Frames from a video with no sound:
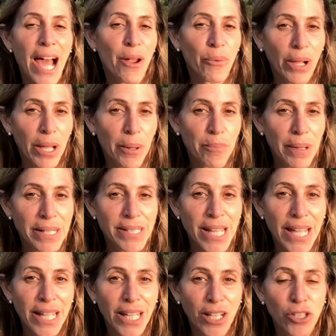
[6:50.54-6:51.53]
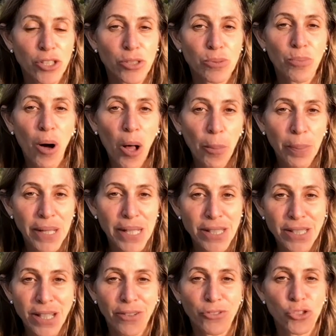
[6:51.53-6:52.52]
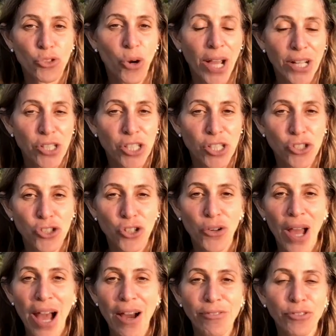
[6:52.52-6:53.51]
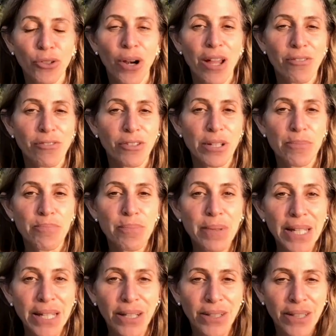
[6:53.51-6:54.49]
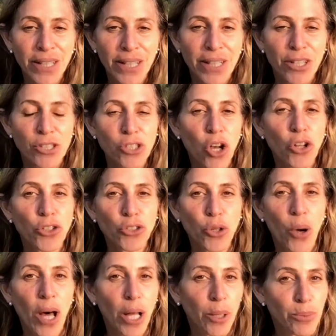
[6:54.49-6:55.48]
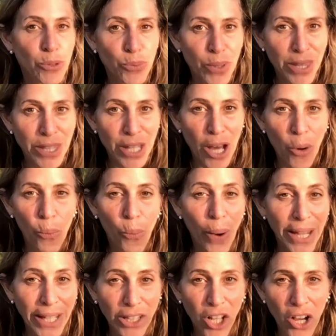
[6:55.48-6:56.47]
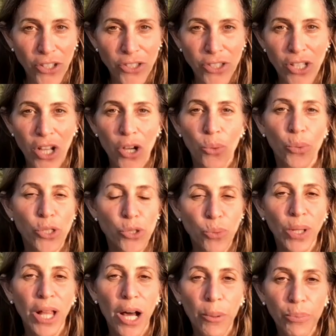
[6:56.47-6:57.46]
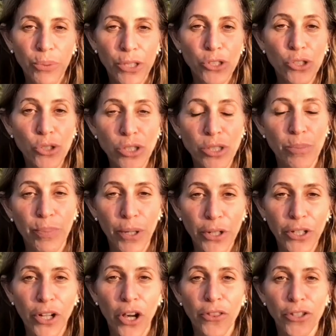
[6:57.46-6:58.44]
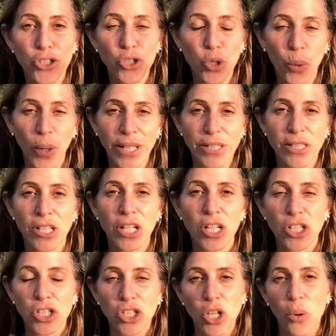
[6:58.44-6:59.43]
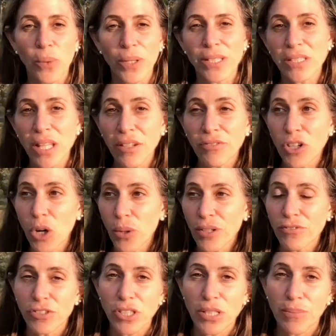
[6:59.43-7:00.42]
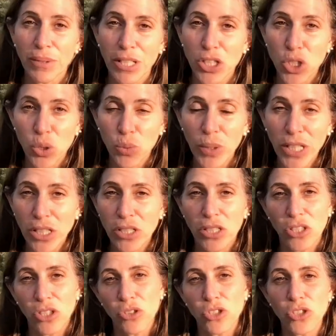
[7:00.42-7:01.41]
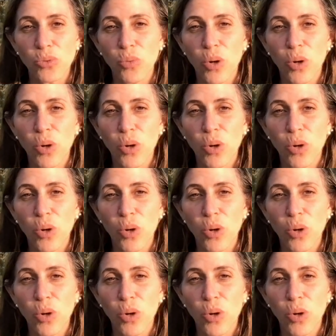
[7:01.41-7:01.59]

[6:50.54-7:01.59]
I recommend taking a small piece of dried ginger after every meal. This also helps with weight loss, which will help reduce the burden on the joints. So instead of going for something sweet, you just